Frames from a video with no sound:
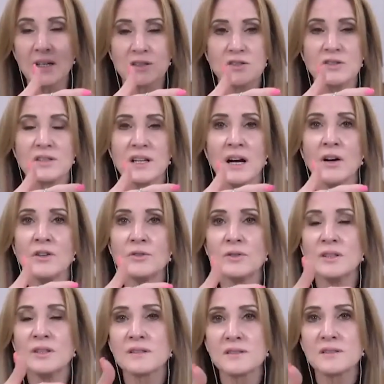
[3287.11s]
So now you're
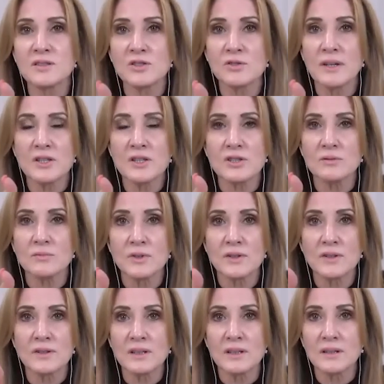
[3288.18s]
in a situation
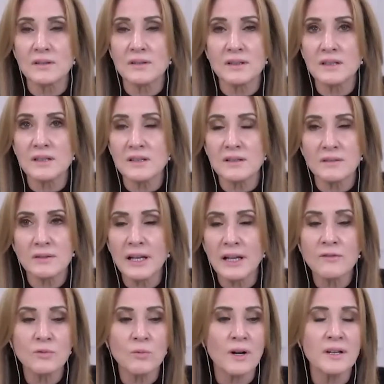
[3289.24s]
with uh, the
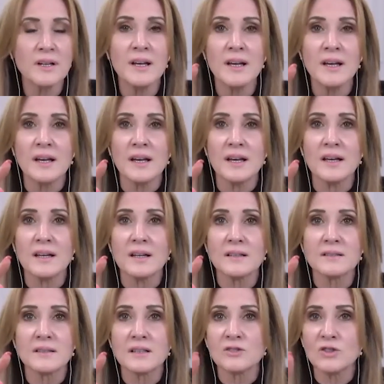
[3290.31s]
loved one
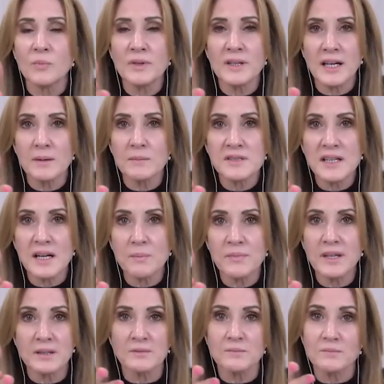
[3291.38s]
and a topic comes up
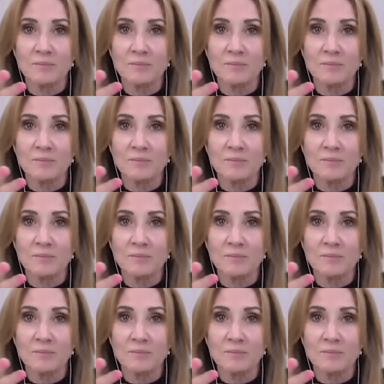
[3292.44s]
that